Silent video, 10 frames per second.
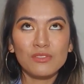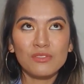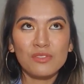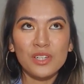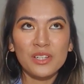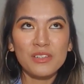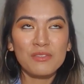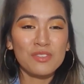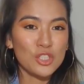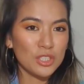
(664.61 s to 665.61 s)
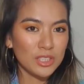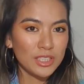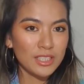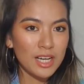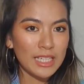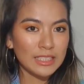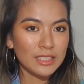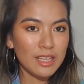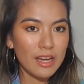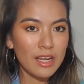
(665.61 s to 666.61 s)
very vigilant, I'd
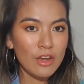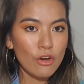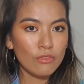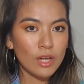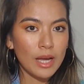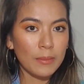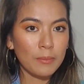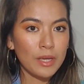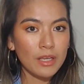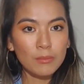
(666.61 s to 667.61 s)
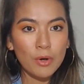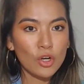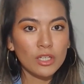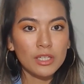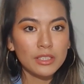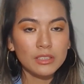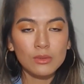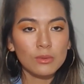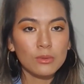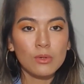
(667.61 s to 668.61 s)
say, of like pickpockets
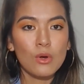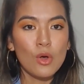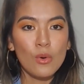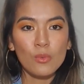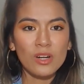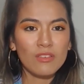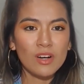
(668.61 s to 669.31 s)
or whatever.